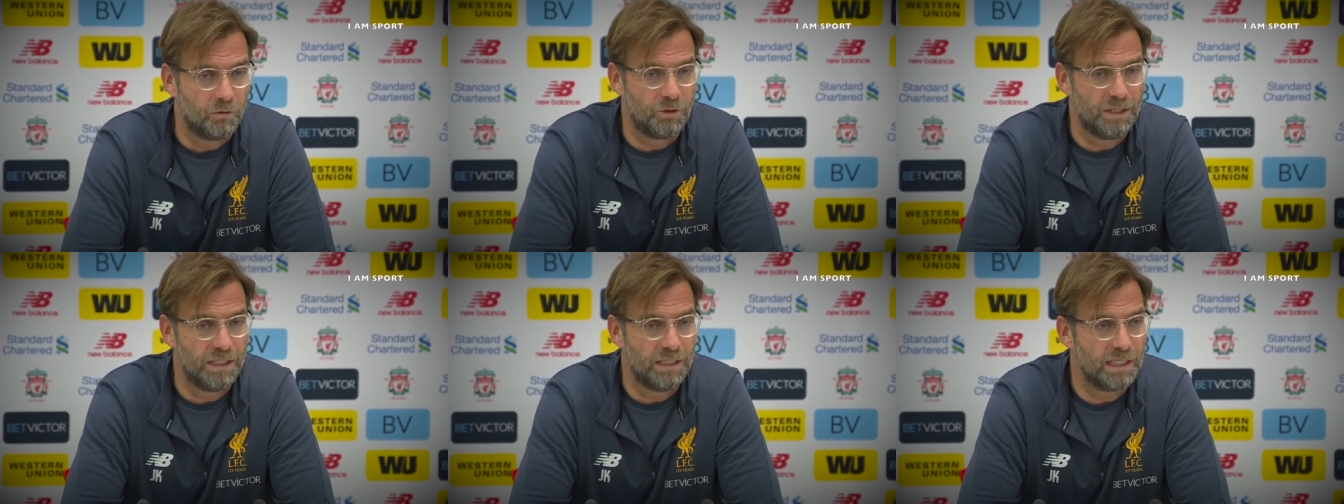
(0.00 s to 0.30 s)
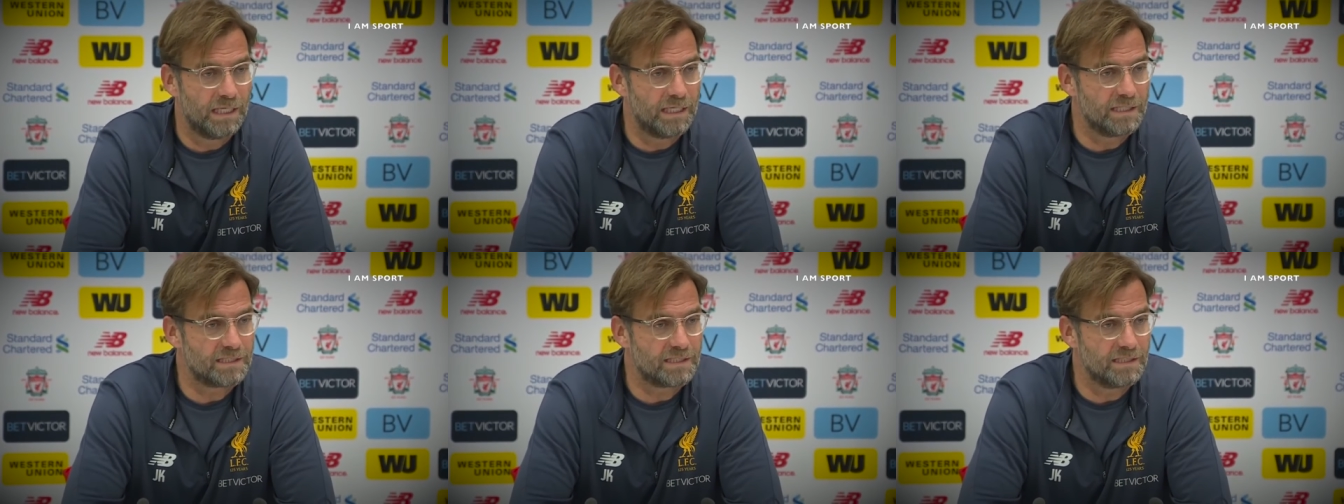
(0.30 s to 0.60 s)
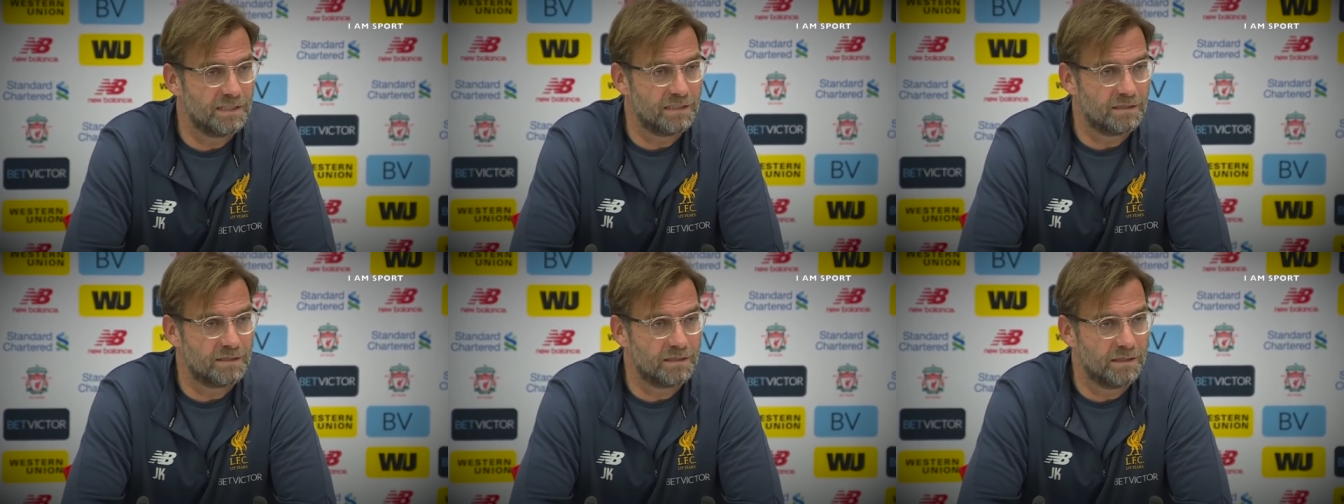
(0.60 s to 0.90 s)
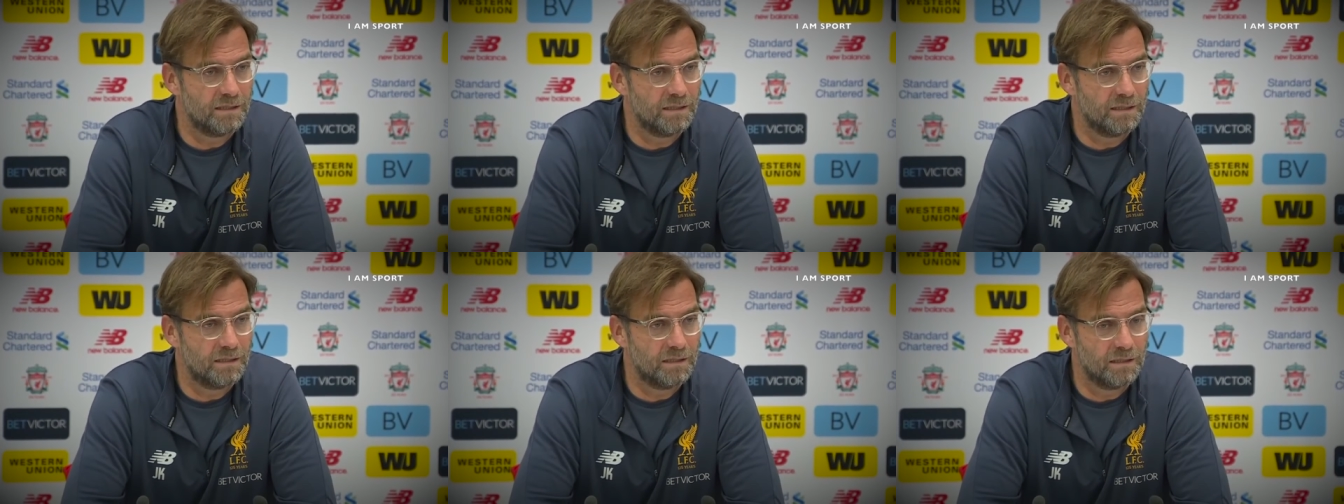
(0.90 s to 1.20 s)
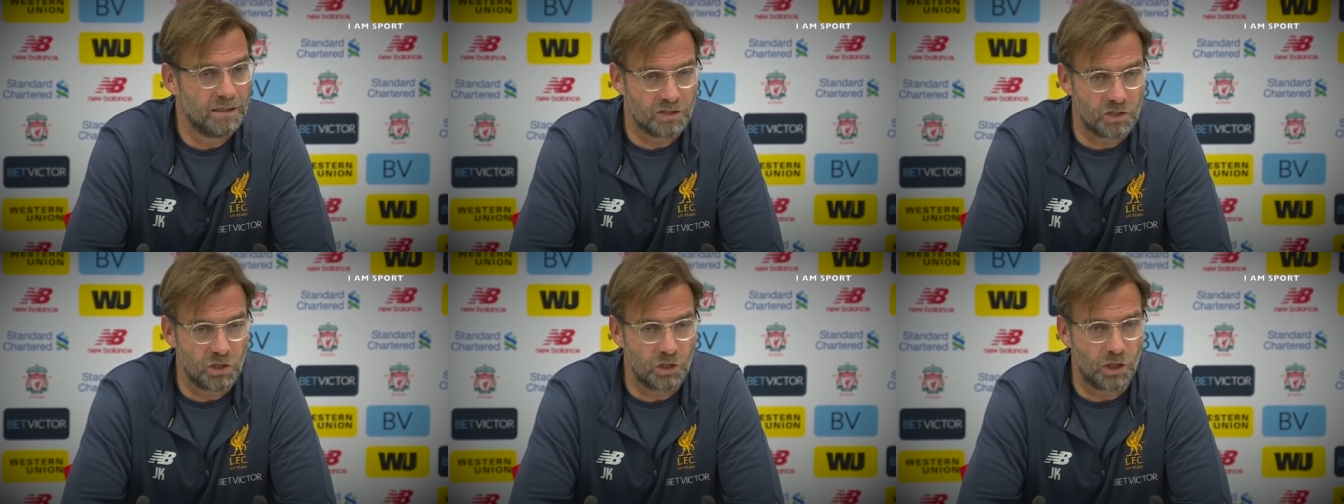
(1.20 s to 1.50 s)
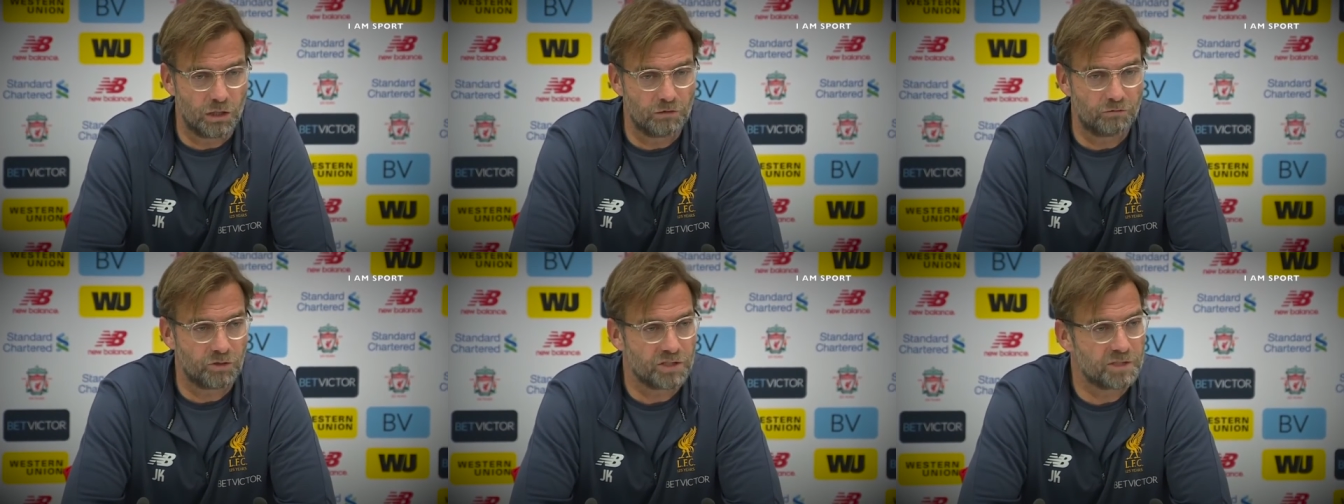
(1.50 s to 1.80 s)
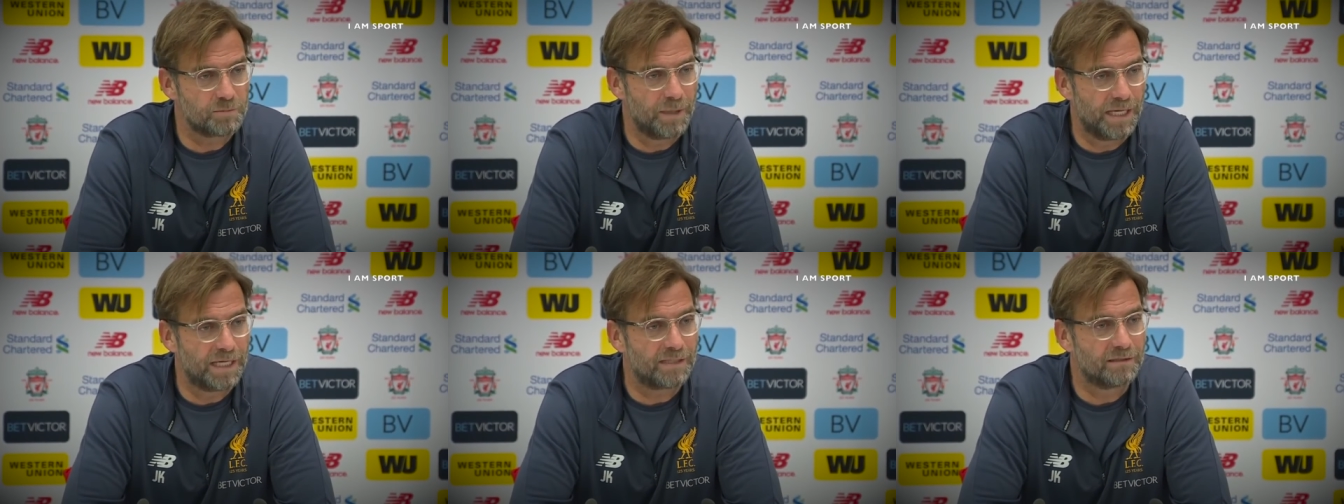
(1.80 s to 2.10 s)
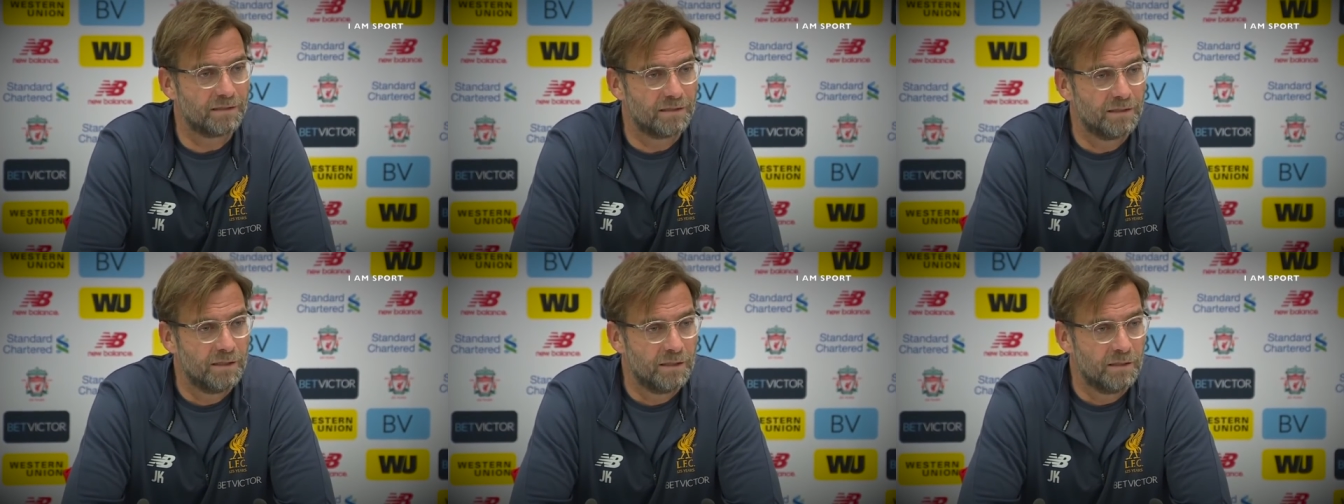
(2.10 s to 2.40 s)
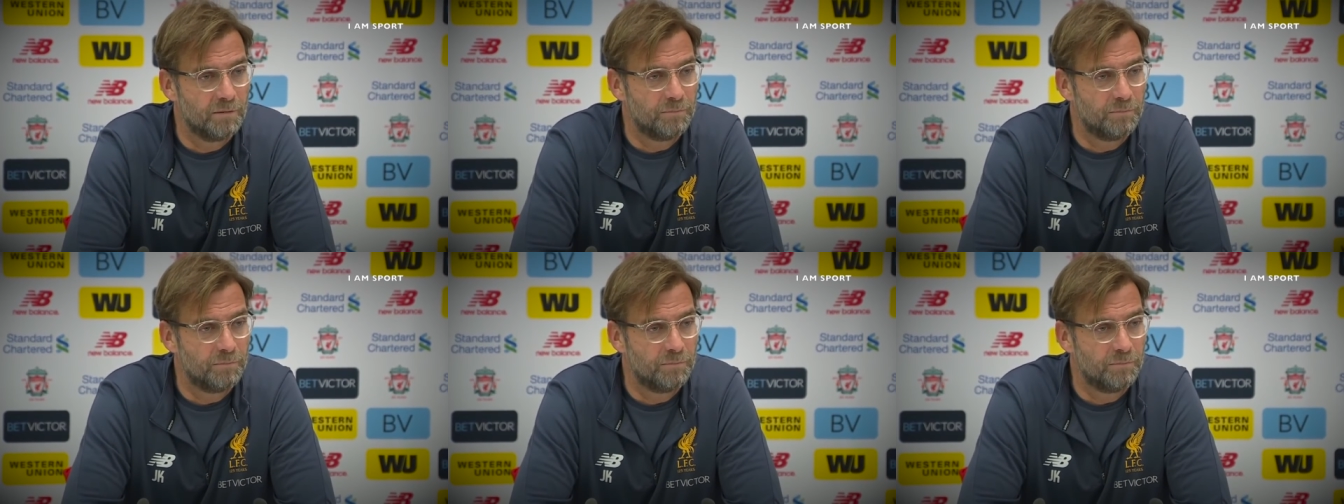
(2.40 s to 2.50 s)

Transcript: realized it there's a lot of respect